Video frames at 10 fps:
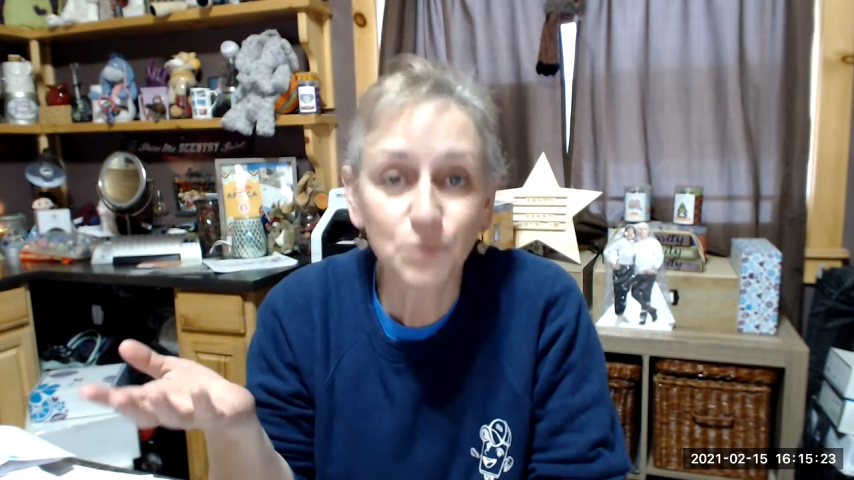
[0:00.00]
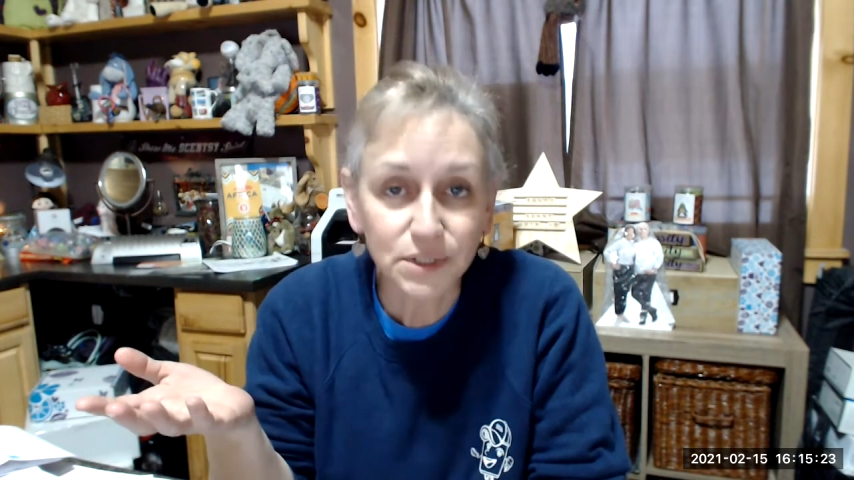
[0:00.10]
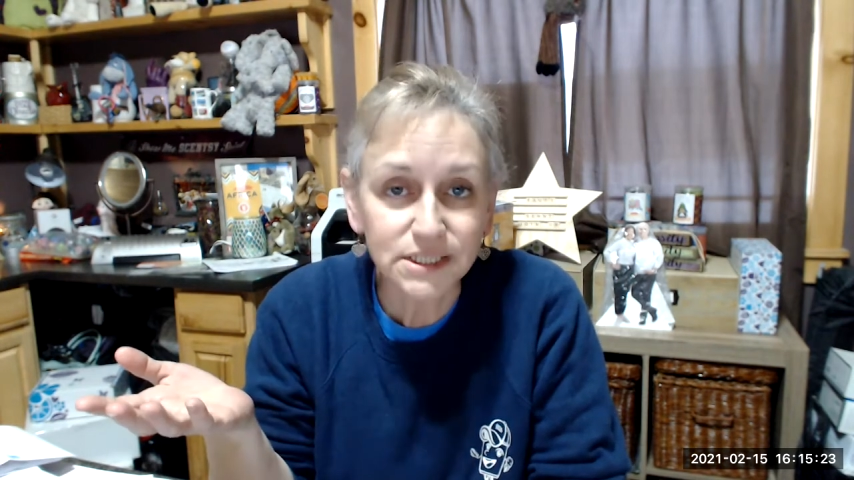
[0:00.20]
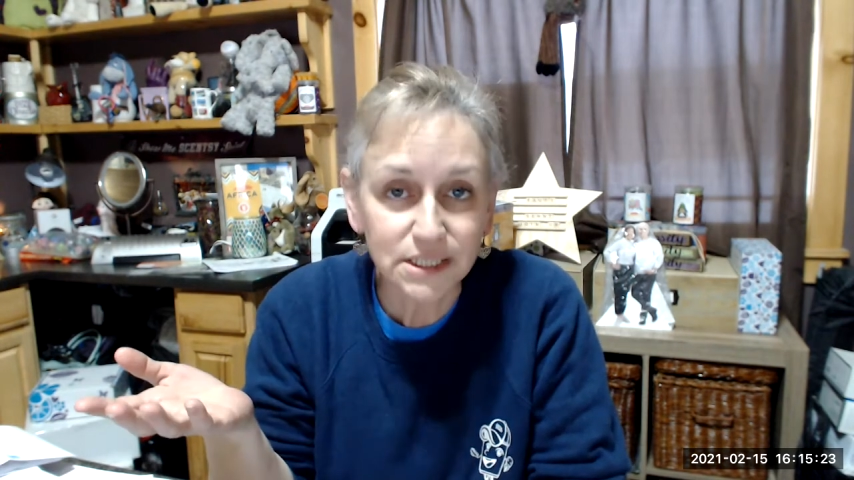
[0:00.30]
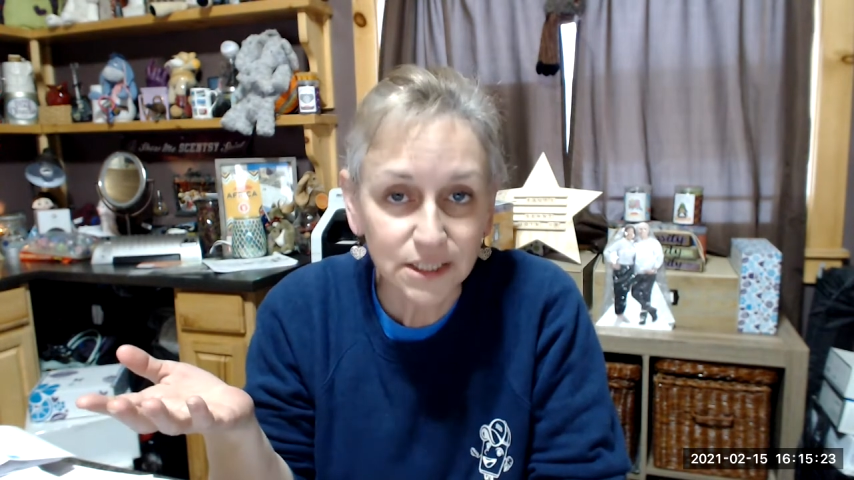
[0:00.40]

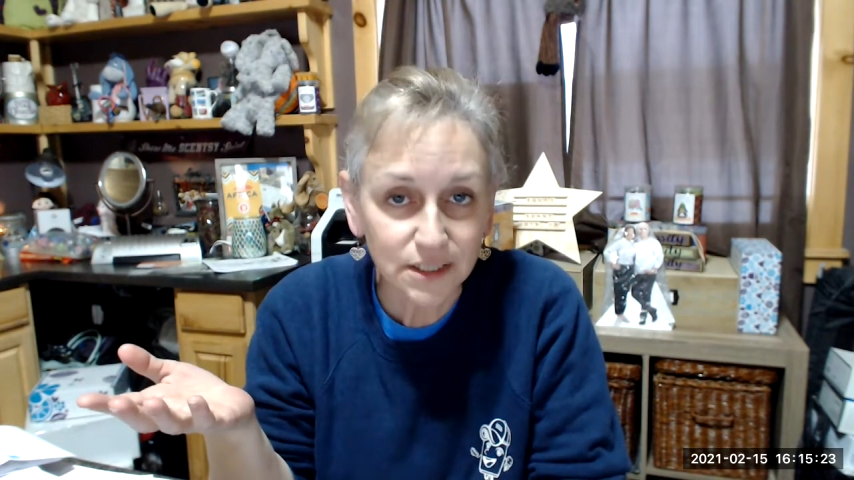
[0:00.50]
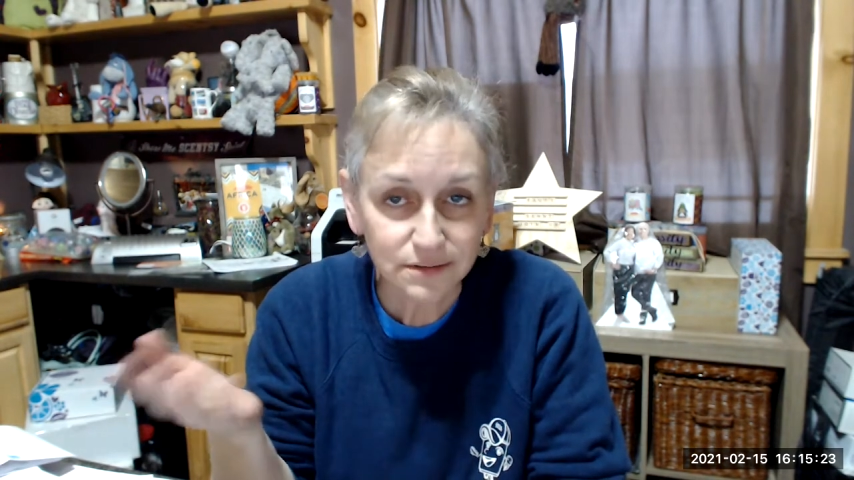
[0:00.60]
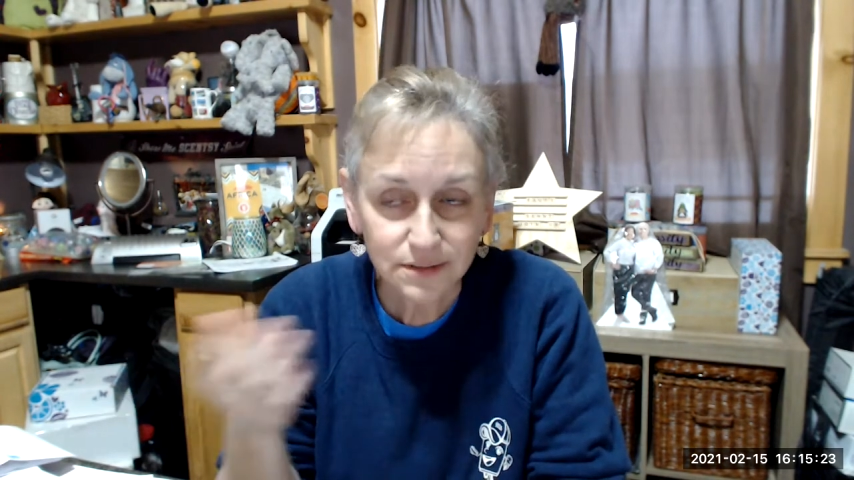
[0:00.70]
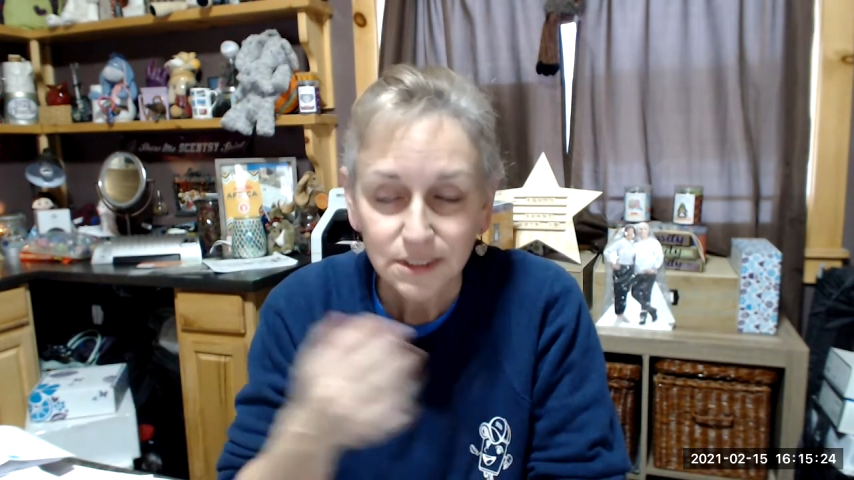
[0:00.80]
once a year.